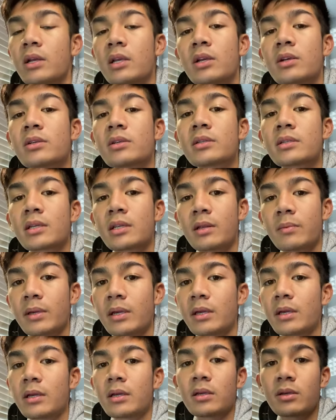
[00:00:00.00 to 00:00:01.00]
You're just going to
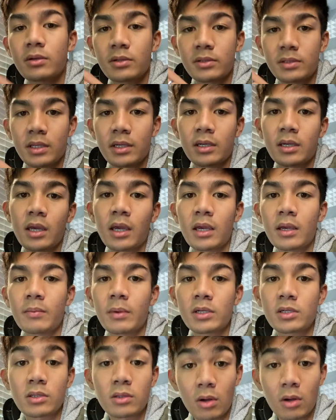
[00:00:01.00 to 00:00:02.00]
be using a
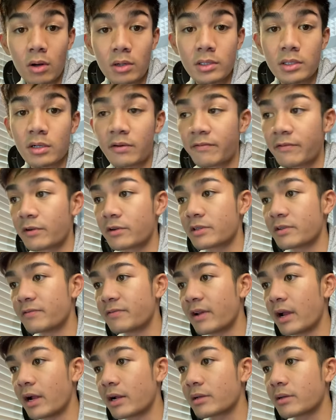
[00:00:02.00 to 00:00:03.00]
much larger conversion
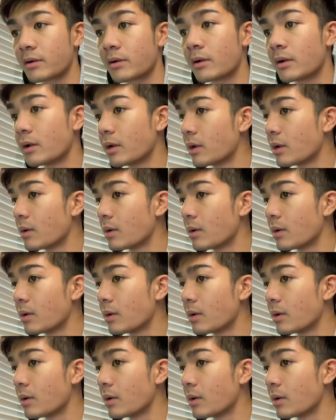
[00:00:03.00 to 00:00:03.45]
factor.